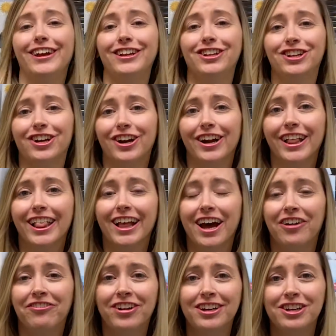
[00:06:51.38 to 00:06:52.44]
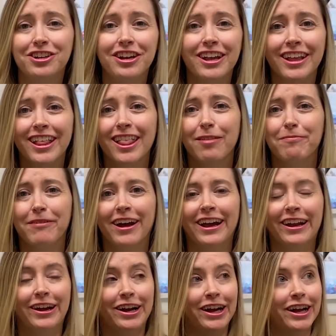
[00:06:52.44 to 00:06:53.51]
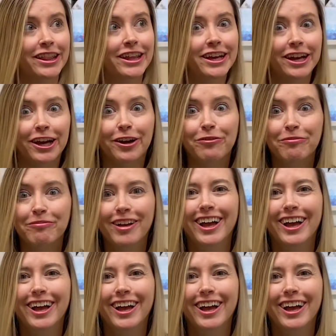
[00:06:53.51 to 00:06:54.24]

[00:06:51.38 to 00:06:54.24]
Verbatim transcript: insurance coverages, but uh, they do.